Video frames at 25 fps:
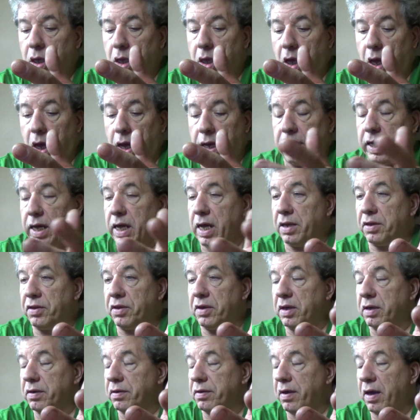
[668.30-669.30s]
I can't
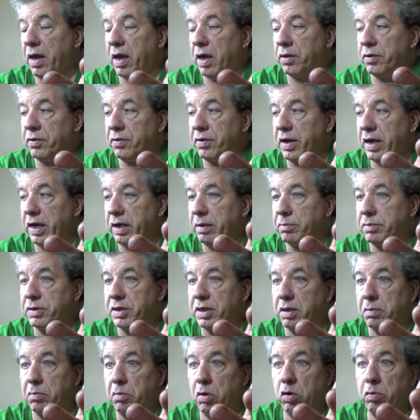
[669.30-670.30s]
think of the other names
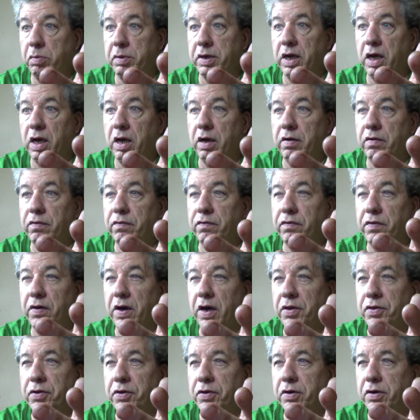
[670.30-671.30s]
at the moment of
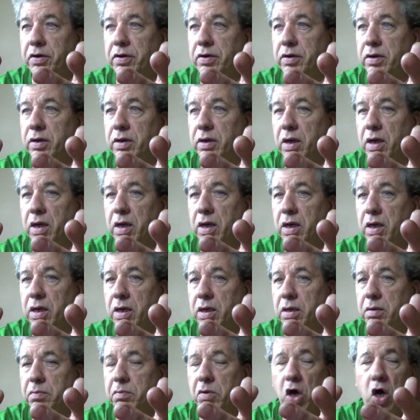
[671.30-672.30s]
other
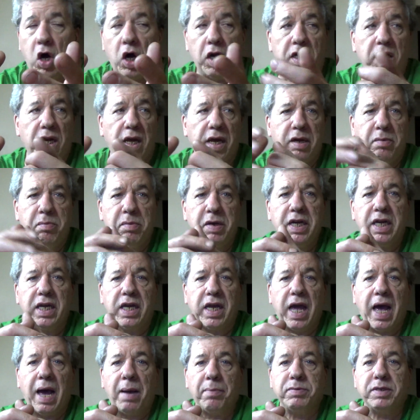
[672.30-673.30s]
online meeting
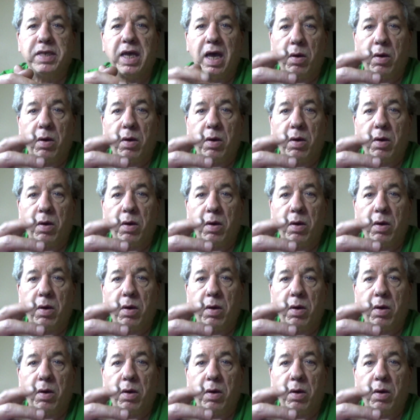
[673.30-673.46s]
apps.